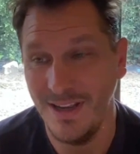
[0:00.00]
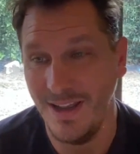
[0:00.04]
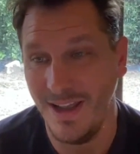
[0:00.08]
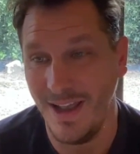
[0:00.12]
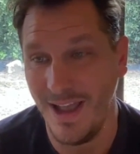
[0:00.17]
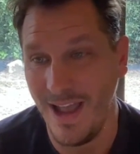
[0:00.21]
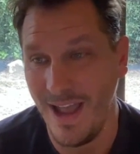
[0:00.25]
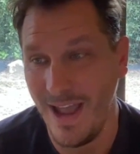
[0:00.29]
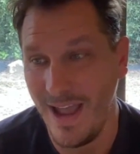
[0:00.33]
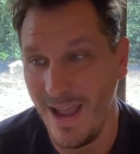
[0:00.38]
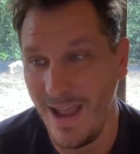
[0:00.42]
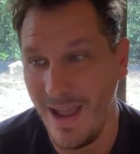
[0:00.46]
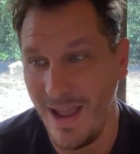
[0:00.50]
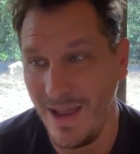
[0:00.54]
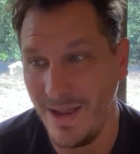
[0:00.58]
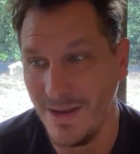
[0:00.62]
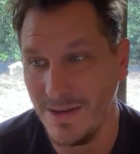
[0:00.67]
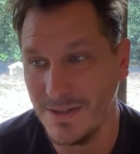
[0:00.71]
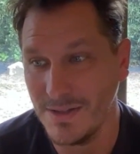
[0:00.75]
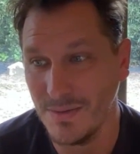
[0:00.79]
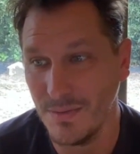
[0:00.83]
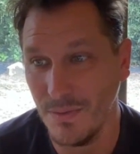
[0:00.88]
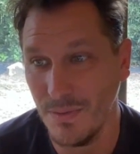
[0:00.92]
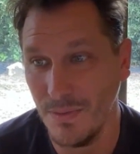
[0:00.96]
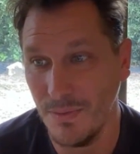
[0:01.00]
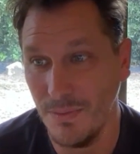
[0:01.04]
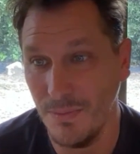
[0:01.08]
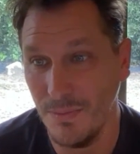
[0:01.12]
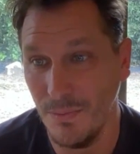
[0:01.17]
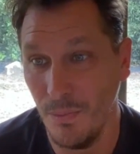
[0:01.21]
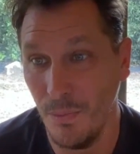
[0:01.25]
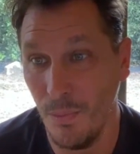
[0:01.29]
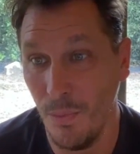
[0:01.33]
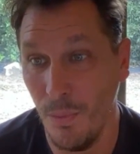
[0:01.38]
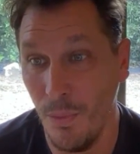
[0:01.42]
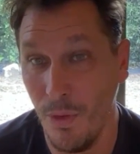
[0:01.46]
and
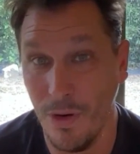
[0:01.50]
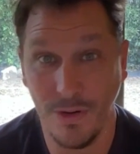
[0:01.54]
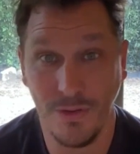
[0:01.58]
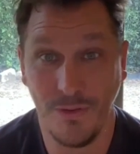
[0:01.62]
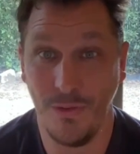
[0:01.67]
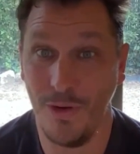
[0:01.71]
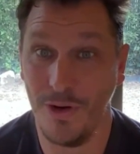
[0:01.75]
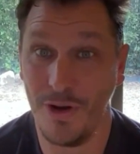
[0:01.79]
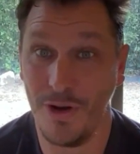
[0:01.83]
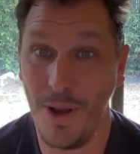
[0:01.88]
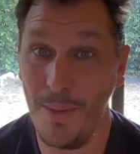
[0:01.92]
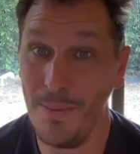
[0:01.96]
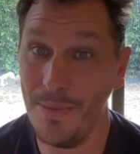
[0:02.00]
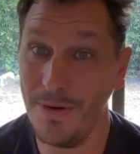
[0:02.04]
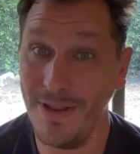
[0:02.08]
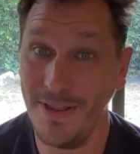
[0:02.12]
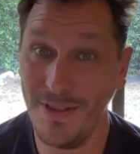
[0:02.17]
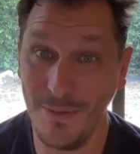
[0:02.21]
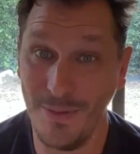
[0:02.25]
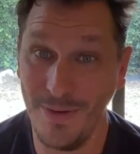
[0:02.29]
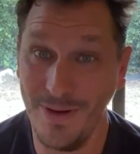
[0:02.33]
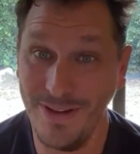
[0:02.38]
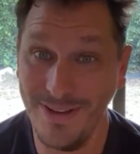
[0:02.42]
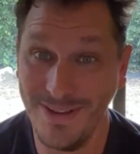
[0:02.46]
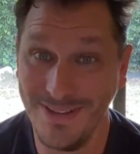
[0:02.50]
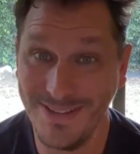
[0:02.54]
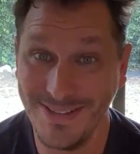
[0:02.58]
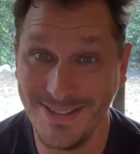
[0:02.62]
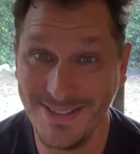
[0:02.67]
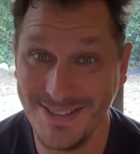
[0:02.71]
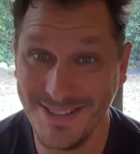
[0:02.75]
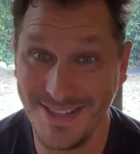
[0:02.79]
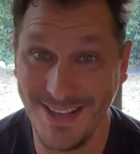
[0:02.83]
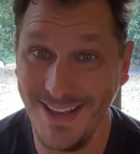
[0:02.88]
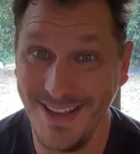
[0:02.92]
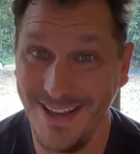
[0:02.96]
worked for a company that
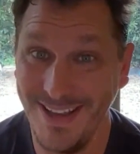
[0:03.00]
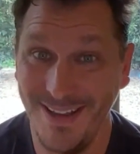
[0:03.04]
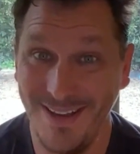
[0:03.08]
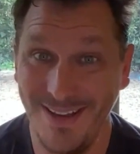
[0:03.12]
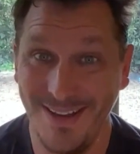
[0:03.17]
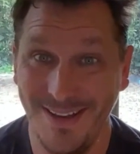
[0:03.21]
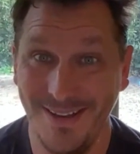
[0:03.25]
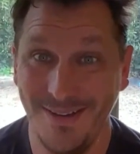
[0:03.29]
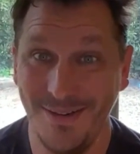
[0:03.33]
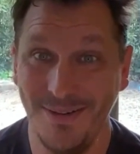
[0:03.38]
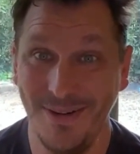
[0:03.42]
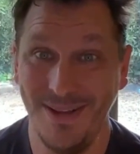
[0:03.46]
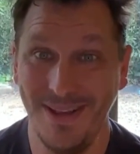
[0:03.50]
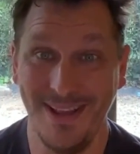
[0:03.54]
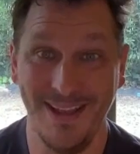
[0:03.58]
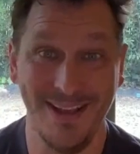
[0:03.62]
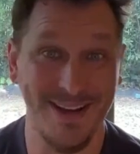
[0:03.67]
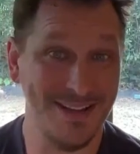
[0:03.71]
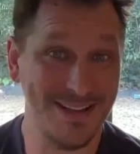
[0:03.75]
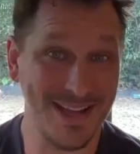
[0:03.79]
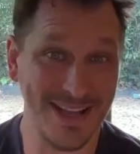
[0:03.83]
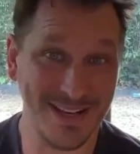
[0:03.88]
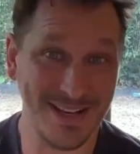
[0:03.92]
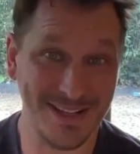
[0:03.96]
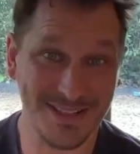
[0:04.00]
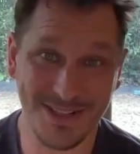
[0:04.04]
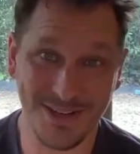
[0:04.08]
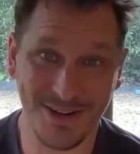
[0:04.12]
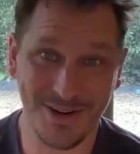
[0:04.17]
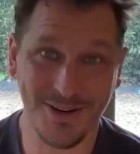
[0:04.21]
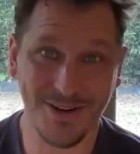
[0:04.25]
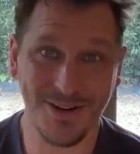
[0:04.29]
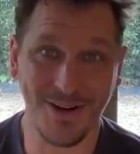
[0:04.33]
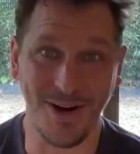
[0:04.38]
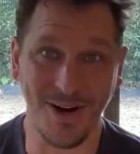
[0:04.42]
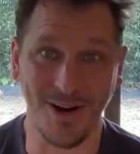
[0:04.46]
was in a data
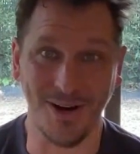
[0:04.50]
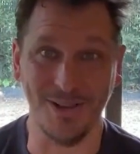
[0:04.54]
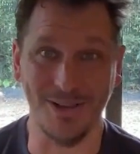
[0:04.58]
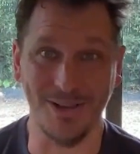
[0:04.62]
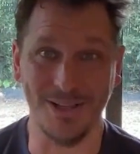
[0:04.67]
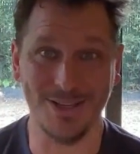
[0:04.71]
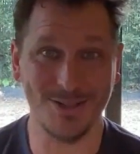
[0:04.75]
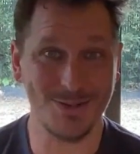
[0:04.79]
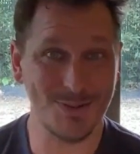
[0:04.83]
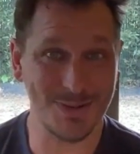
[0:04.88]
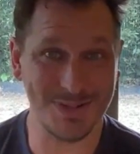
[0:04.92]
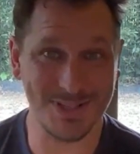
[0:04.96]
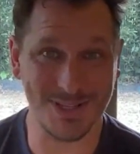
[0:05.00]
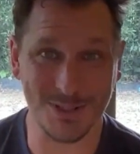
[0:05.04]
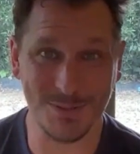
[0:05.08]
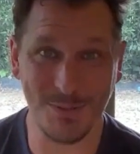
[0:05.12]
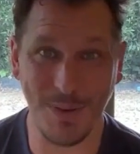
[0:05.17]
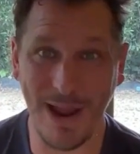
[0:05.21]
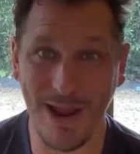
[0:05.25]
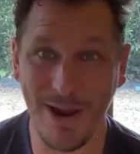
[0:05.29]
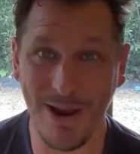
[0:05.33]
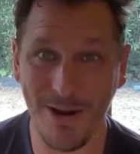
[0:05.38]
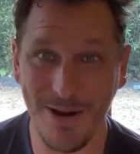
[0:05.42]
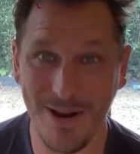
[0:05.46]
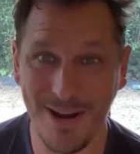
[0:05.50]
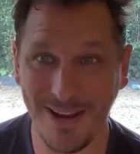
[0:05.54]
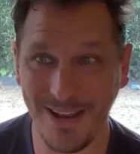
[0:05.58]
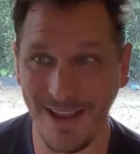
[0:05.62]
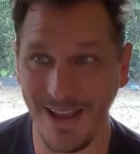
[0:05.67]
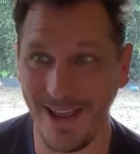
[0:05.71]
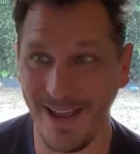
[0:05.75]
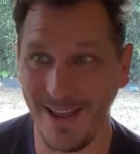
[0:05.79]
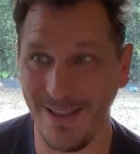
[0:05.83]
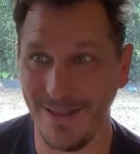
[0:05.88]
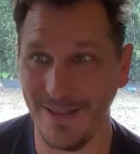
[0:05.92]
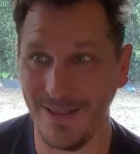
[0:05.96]
center. Our lease was expiring,
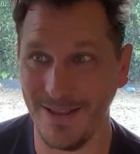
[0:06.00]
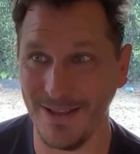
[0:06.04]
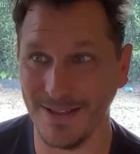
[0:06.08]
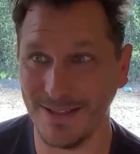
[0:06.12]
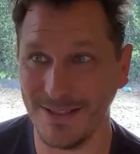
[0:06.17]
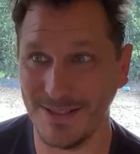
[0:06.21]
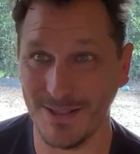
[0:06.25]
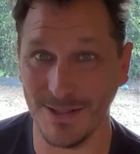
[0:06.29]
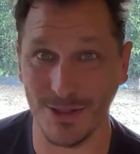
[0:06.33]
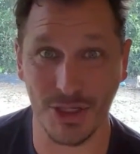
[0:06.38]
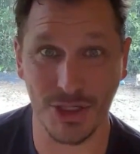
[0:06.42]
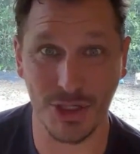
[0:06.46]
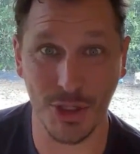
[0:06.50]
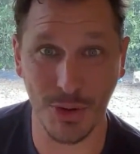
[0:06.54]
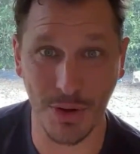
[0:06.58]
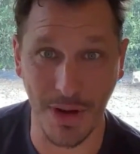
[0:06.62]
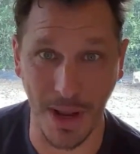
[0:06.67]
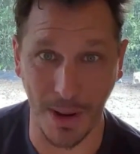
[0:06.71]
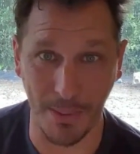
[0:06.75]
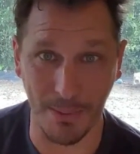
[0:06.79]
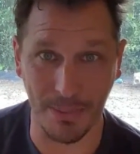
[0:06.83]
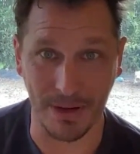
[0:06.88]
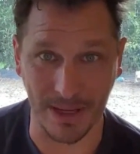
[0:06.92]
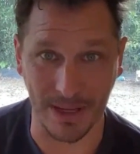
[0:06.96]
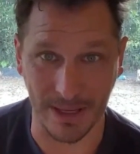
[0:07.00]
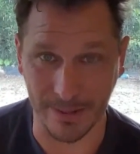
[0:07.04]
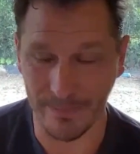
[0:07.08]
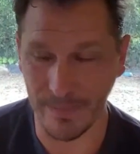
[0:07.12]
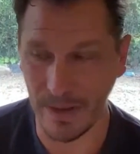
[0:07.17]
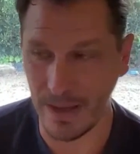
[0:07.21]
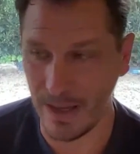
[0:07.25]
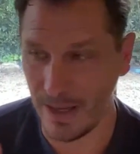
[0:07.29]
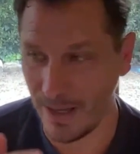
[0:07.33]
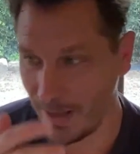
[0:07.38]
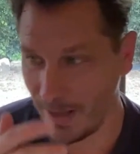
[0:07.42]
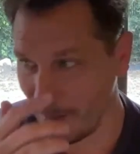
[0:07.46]
and this shoe company,
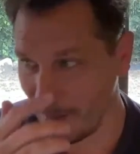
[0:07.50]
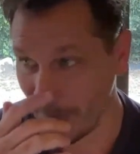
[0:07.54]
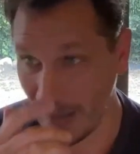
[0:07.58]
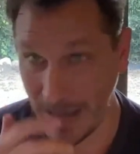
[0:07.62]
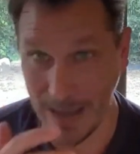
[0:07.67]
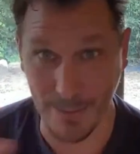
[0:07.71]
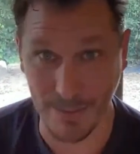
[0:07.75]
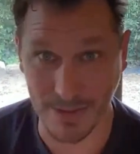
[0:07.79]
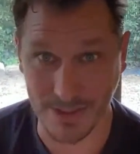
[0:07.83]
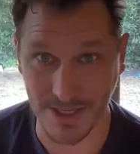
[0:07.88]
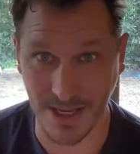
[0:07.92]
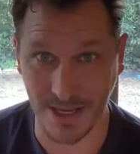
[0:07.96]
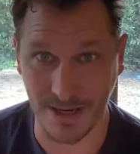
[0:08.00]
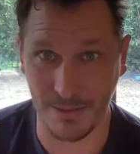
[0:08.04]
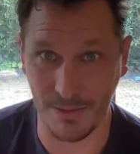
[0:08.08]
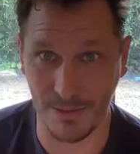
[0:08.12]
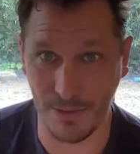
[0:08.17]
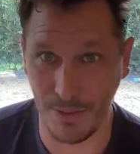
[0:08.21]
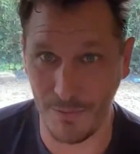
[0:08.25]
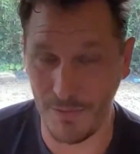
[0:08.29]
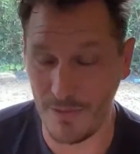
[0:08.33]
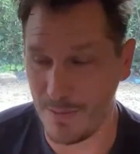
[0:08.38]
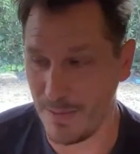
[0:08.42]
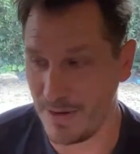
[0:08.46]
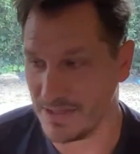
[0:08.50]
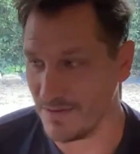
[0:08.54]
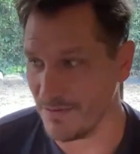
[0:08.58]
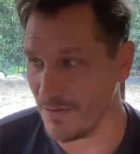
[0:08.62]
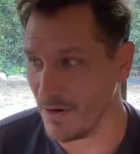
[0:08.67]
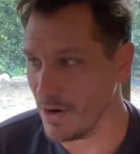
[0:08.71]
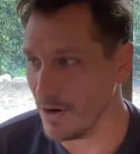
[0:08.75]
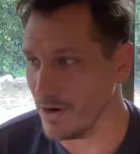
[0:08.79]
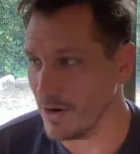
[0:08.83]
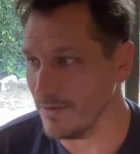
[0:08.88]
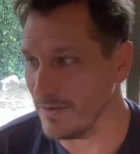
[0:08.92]
Amazon, I don't know if anybody's ever heard of